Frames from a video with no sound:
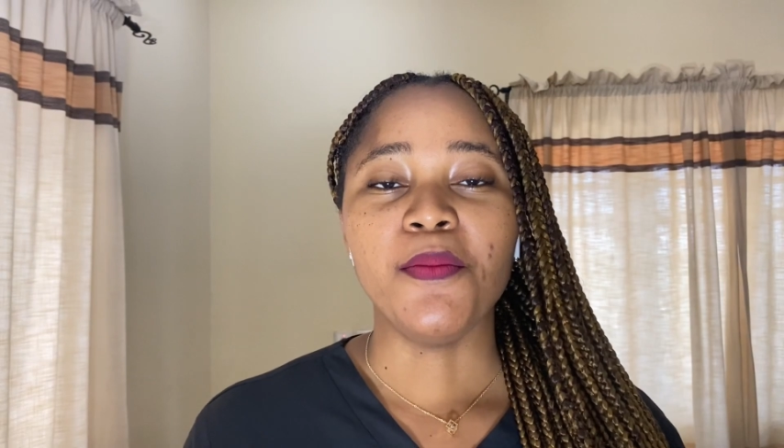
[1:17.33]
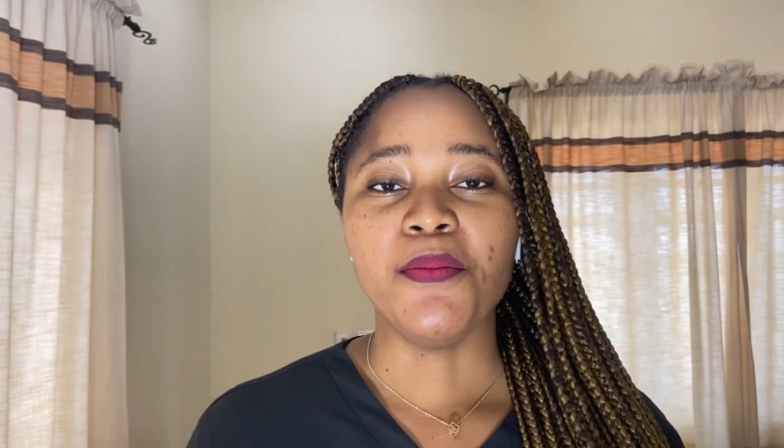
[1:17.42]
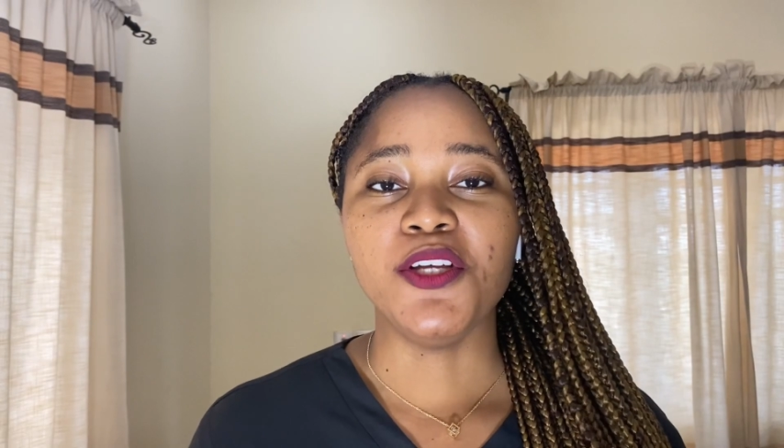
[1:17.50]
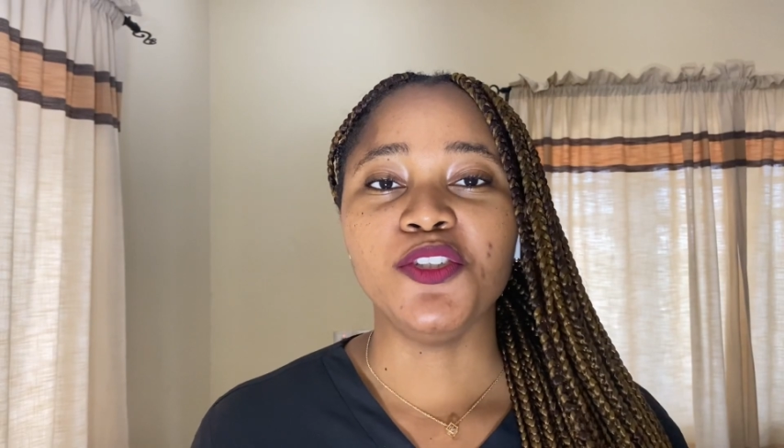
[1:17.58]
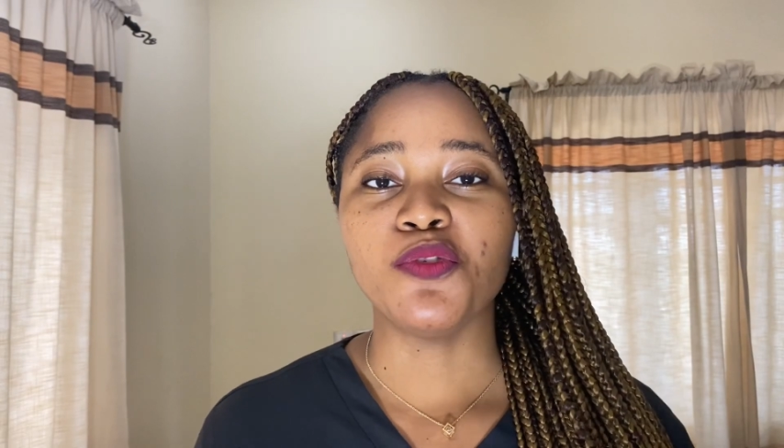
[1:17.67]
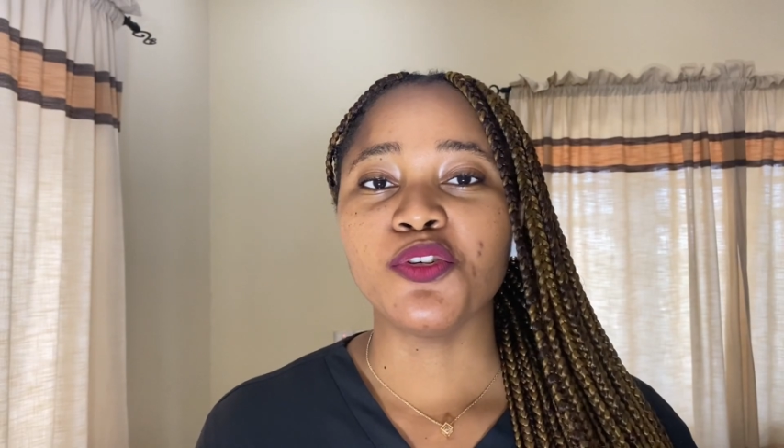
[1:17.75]

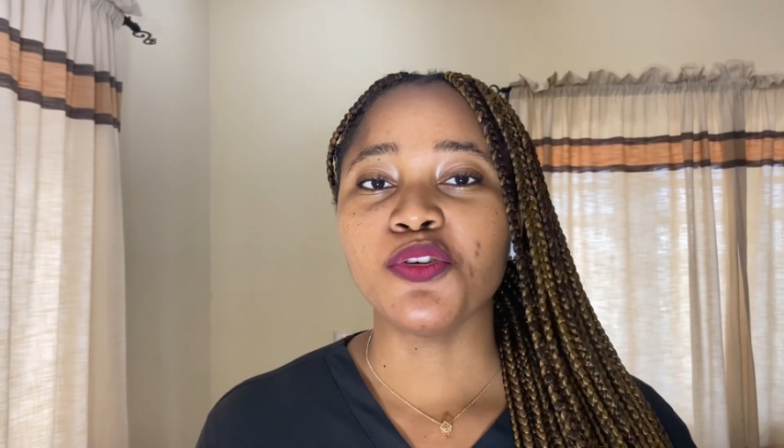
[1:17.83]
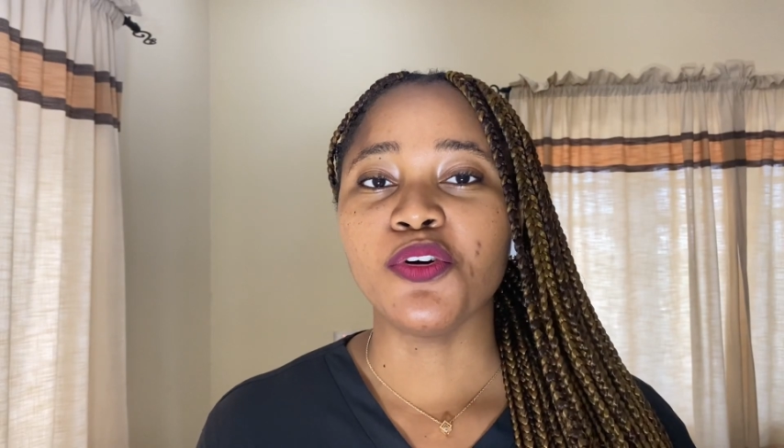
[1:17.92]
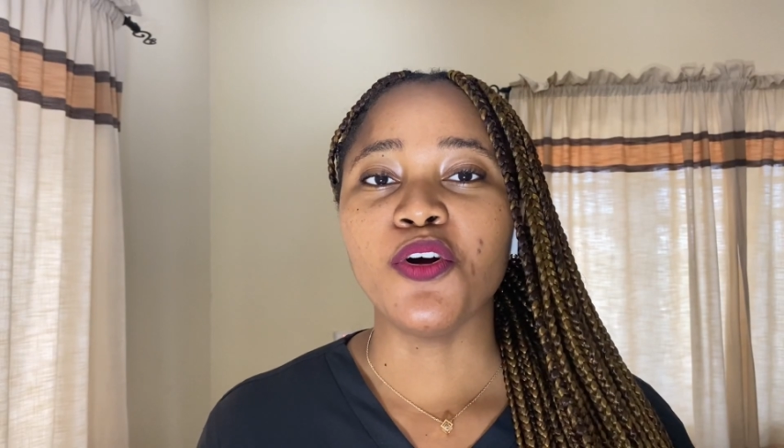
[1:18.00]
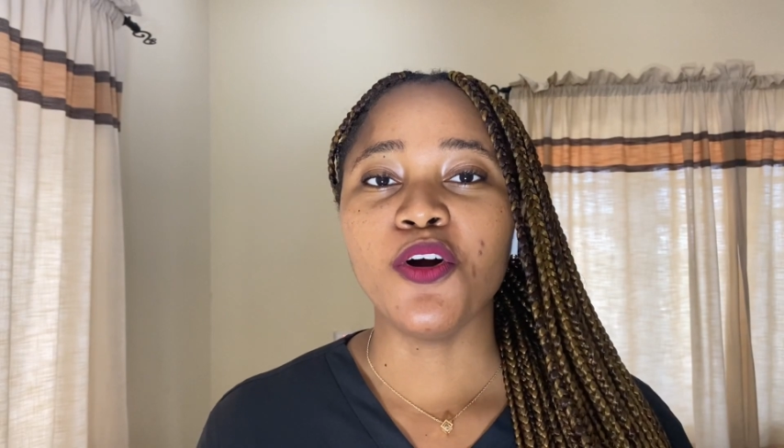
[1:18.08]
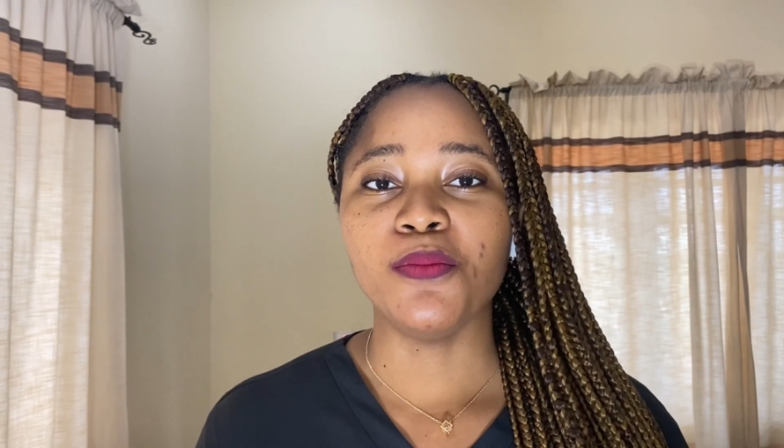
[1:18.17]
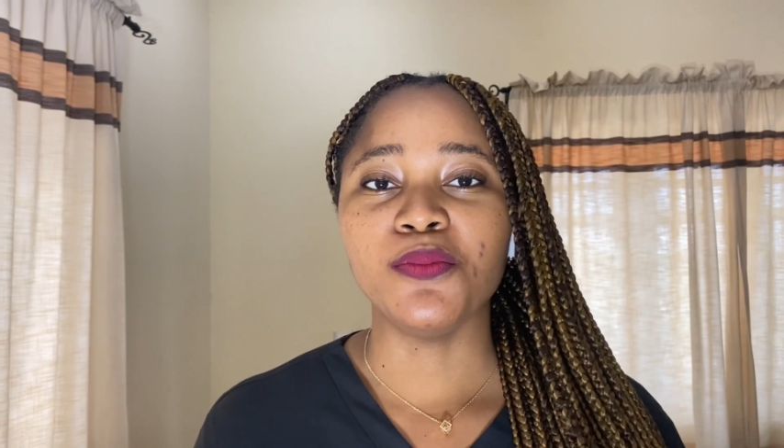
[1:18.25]
menstruation
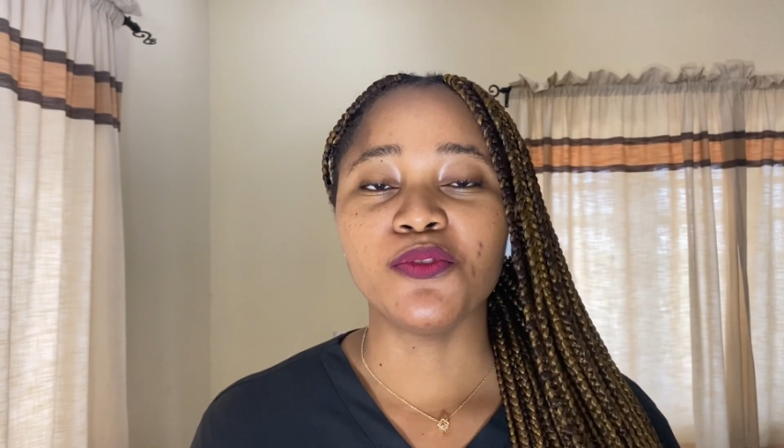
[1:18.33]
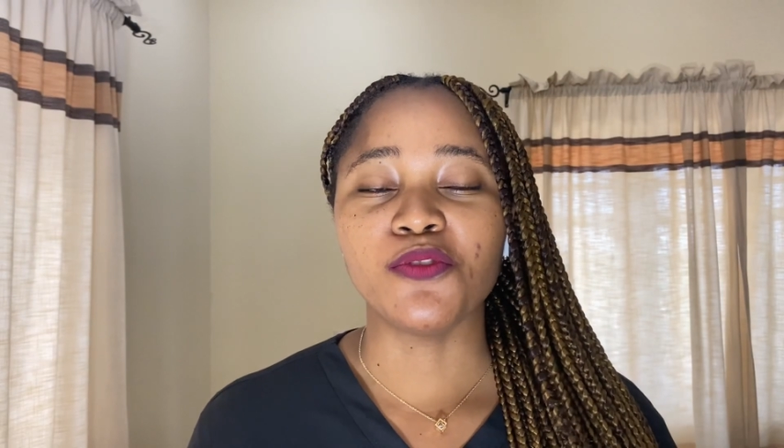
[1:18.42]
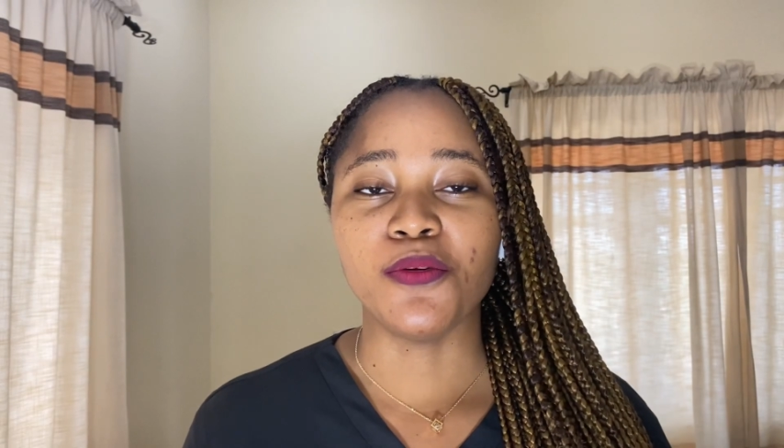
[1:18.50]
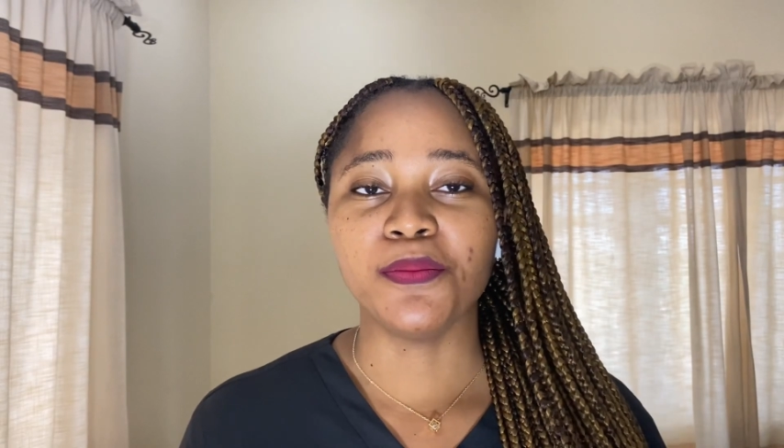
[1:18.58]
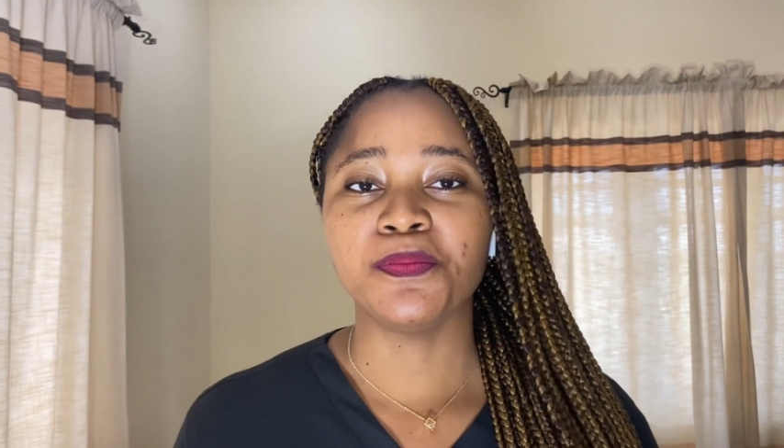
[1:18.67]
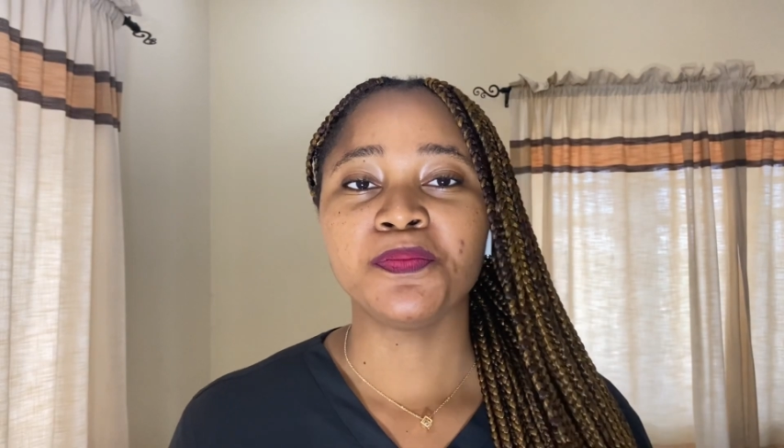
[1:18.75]
comes from.